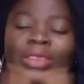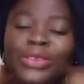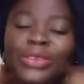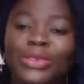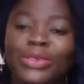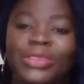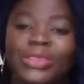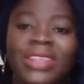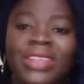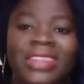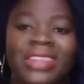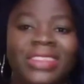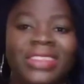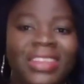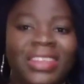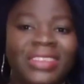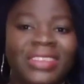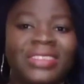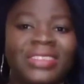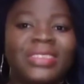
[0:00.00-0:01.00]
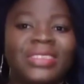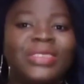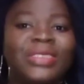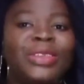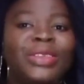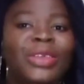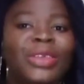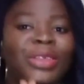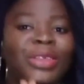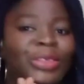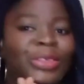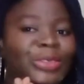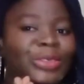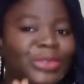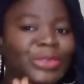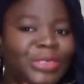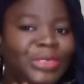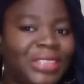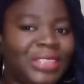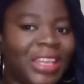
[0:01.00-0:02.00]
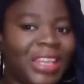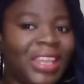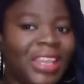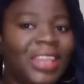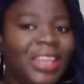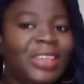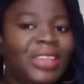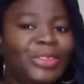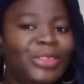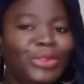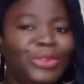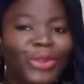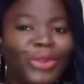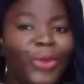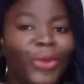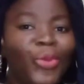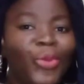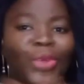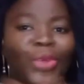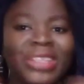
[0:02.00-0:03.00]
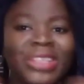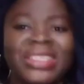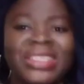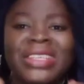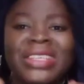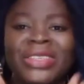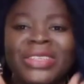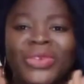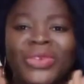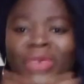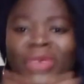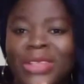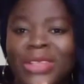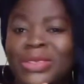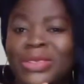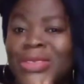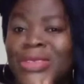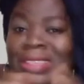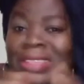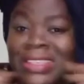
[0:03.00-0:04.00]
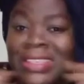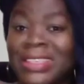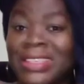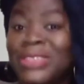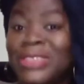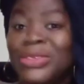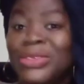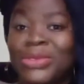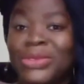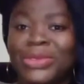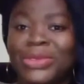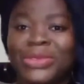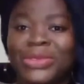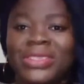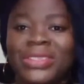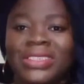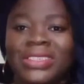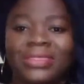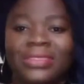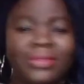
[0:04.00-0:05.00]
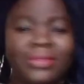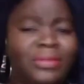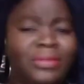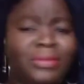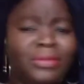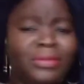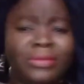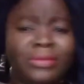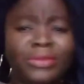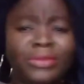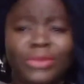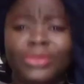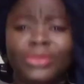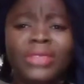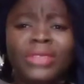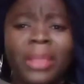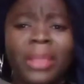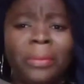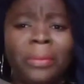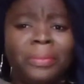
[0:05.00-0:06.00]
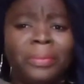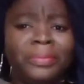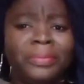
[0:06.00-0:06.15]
Do the things you dare. You don't want anyone to see you doing. Do them.